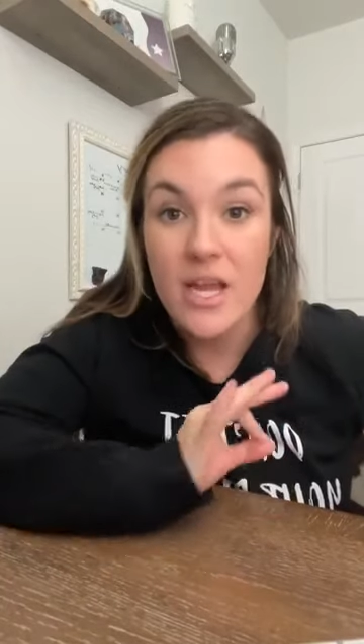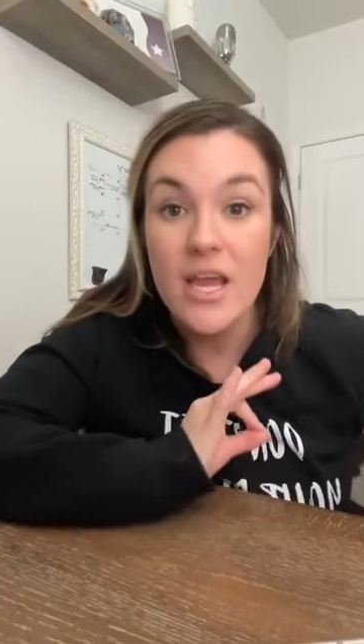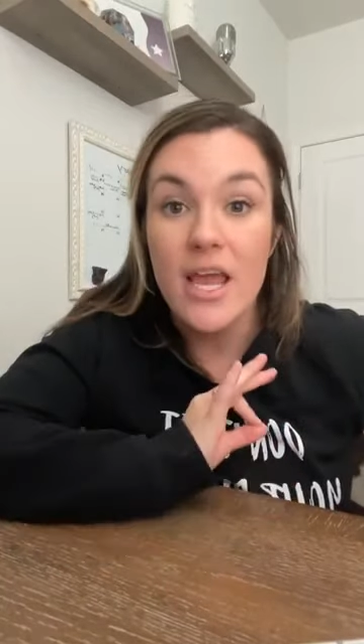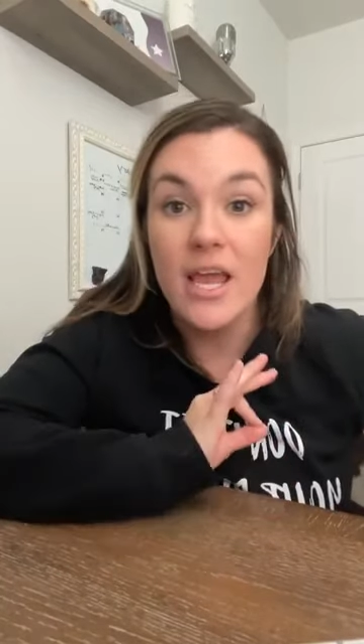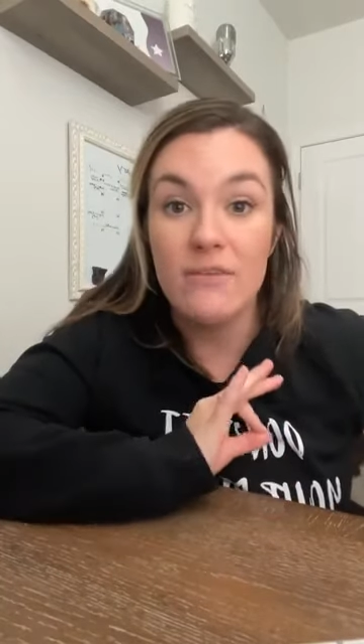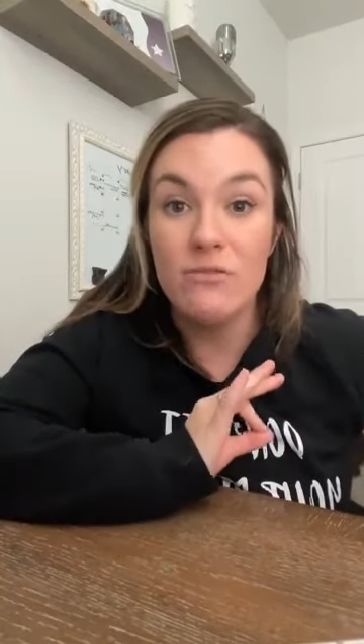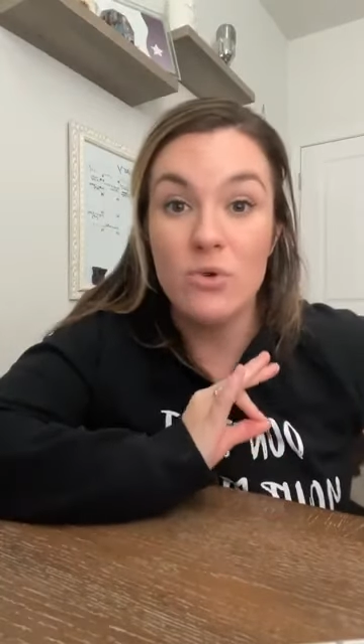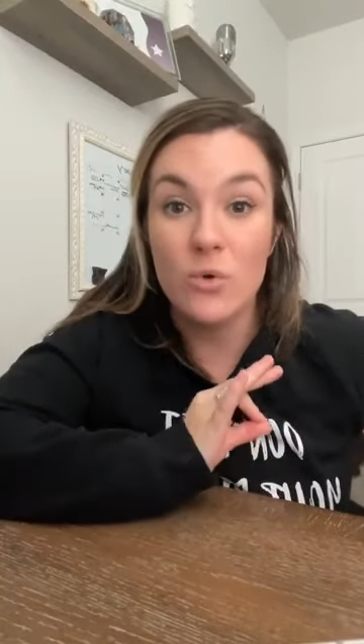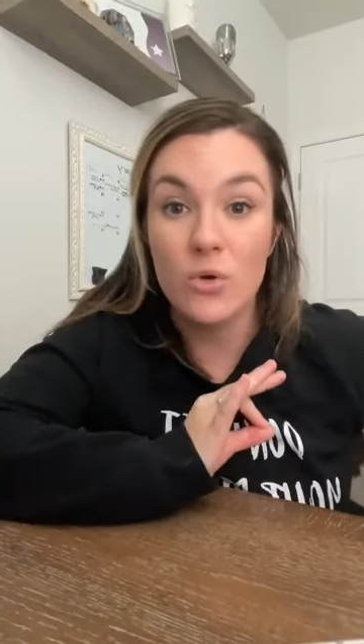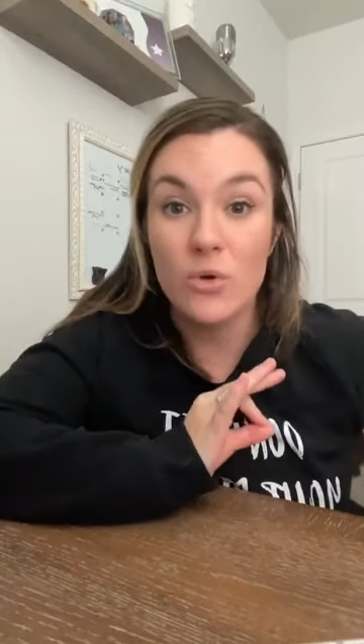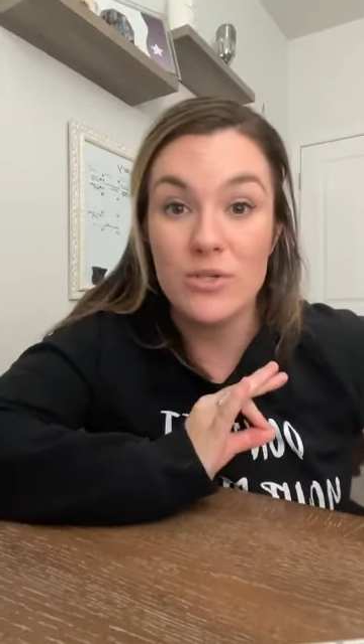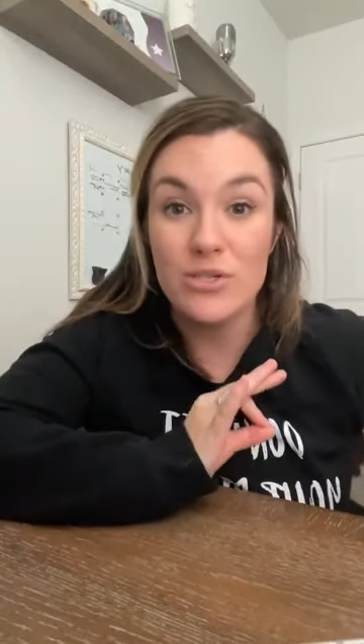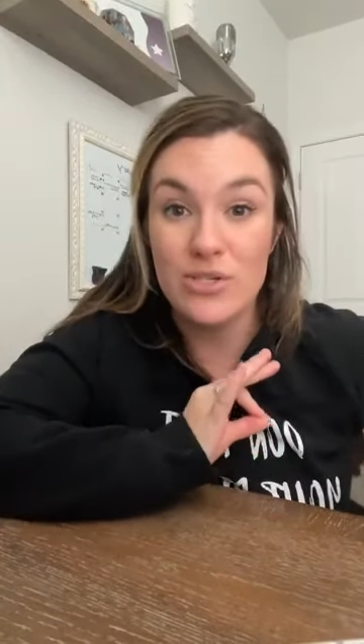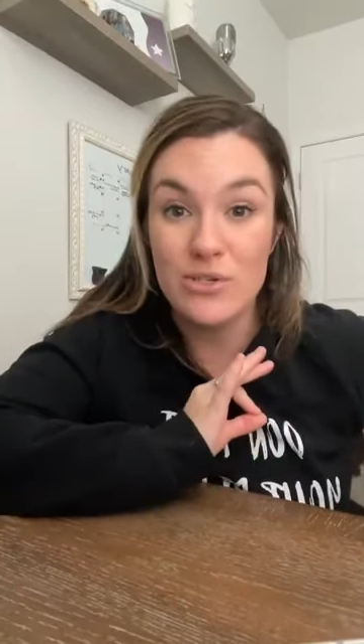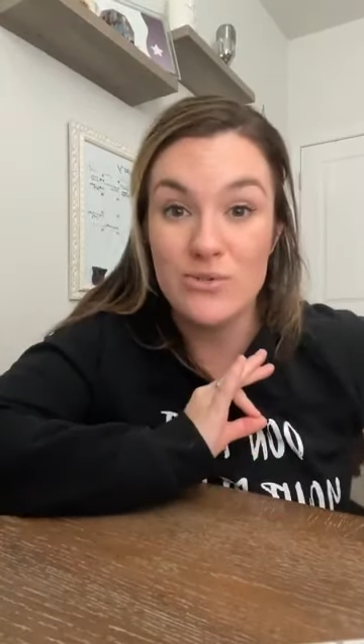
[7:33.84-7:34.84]
if you're
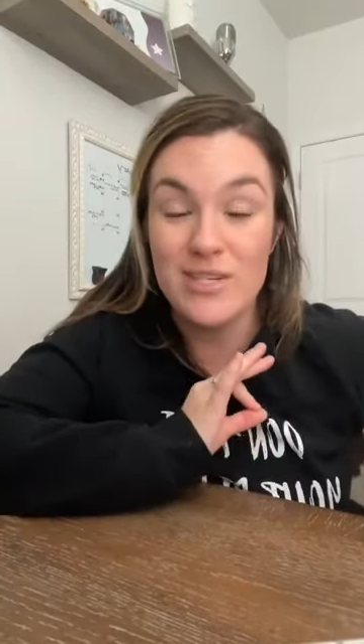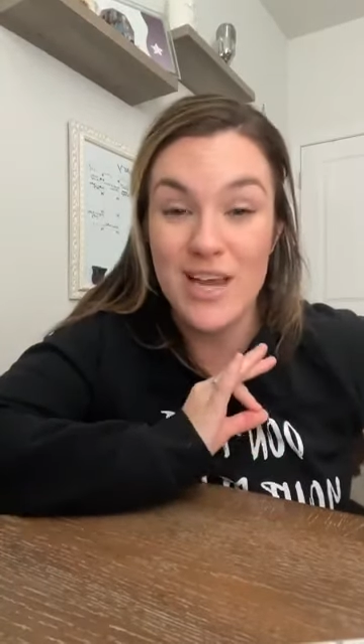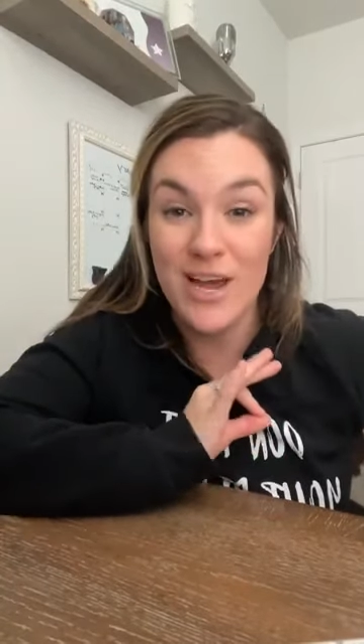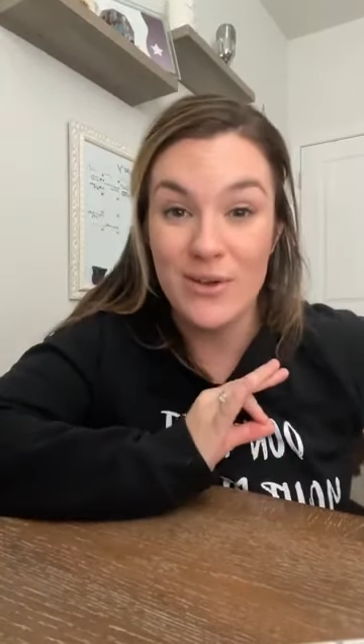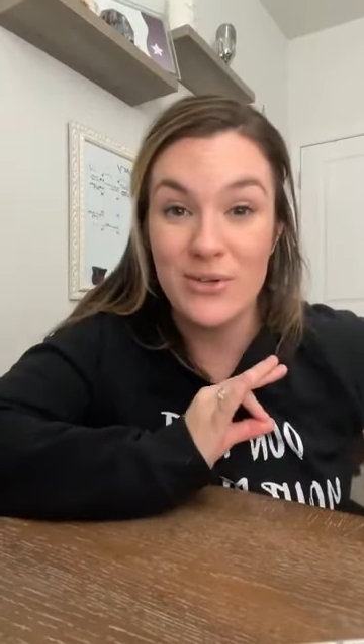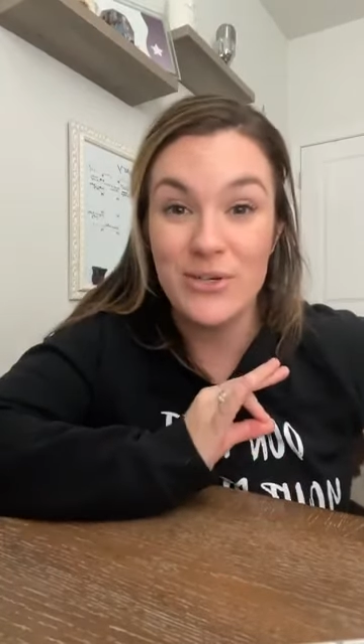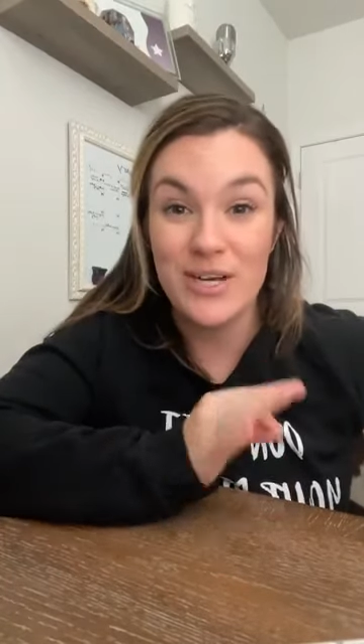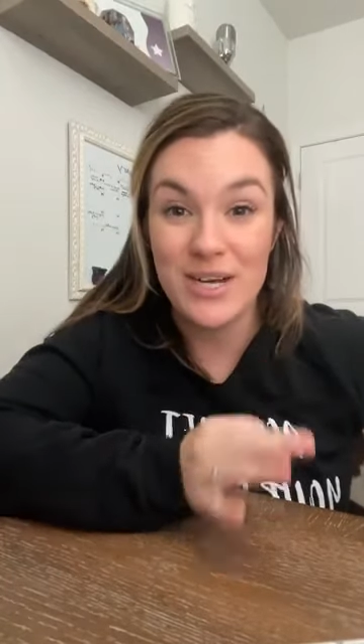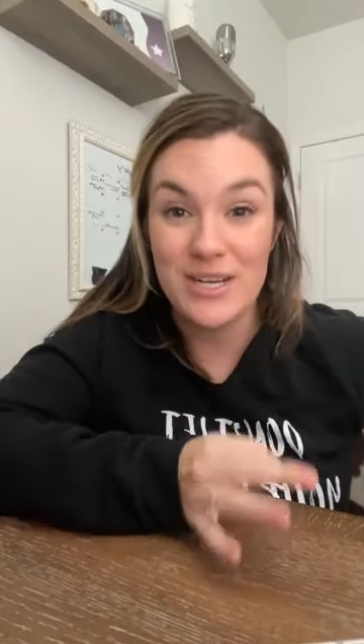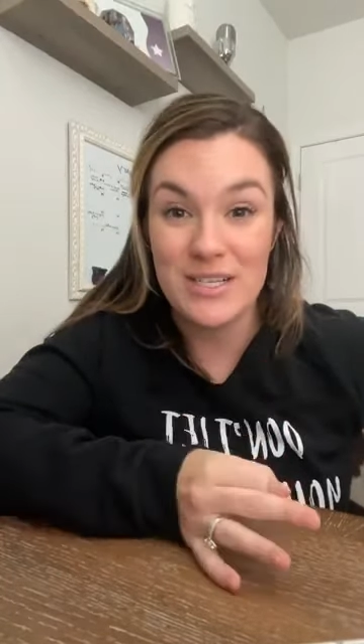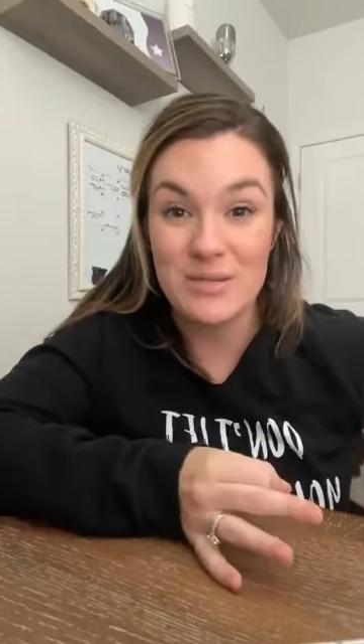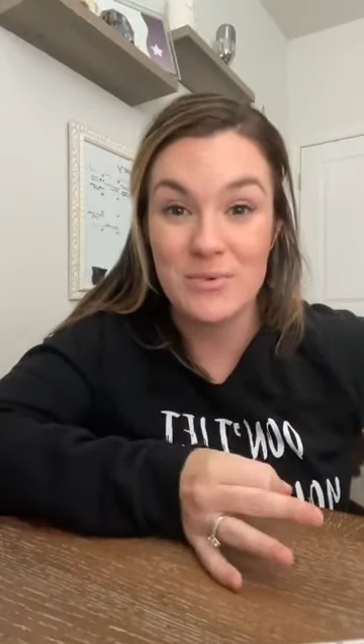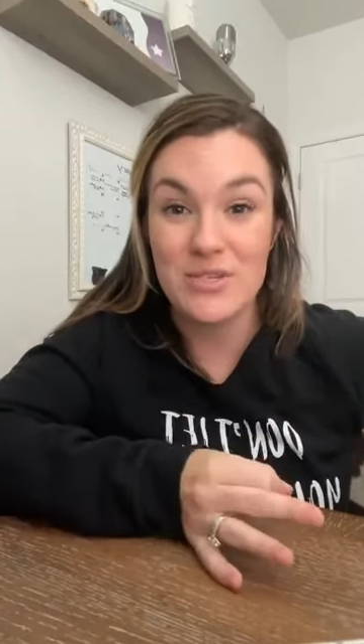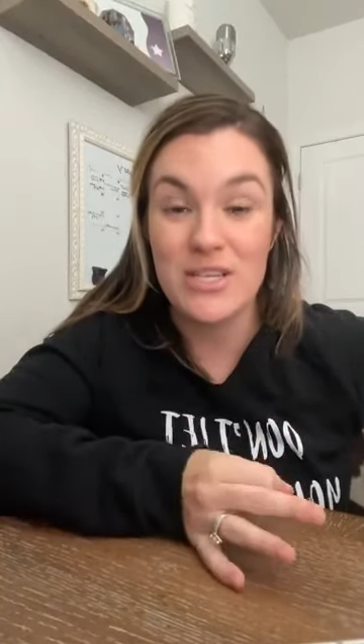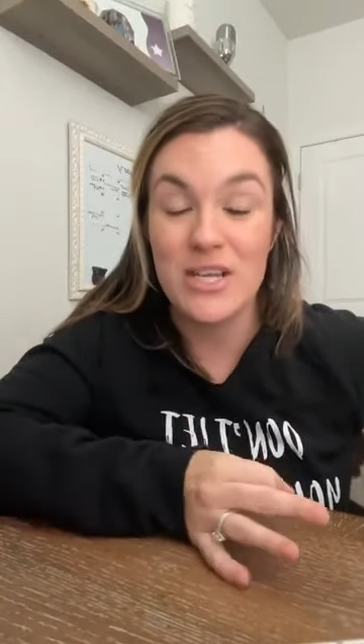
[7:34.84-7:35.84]
going to tell your customers